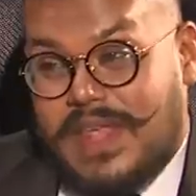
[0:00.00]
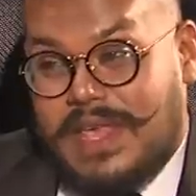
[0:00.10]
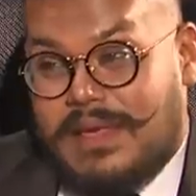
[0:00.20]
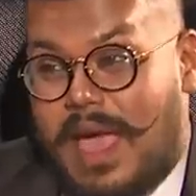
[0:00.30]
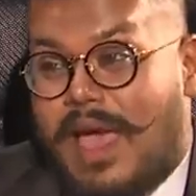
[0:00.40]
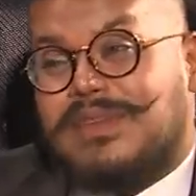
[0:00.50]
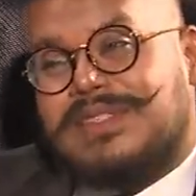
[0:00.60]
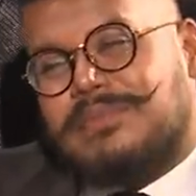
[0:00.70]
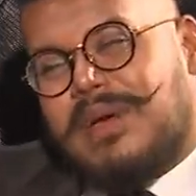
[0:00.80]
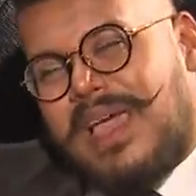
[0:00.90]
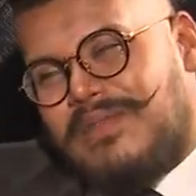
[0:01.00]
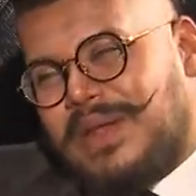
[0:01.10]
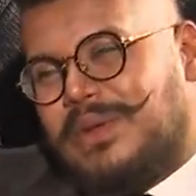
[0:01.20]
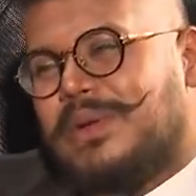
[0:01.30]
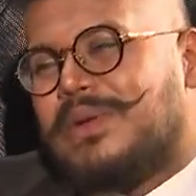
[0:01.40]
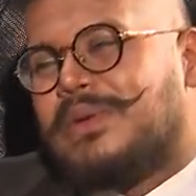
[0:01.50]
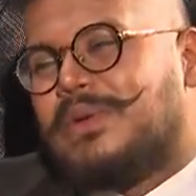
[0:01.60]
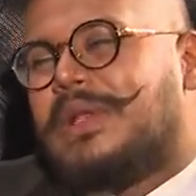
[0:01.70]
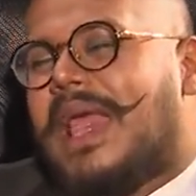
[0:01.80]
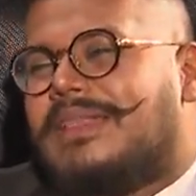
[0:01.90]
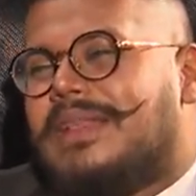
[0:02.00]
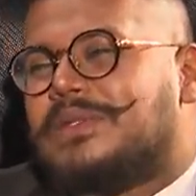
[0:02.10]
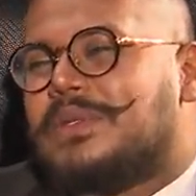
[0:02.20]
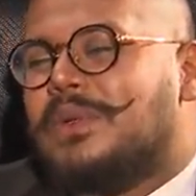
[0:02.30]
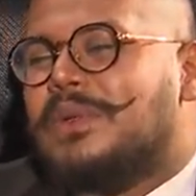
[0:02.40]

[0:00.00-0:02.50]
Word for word: very, I was, a, I went to a good Catholic school.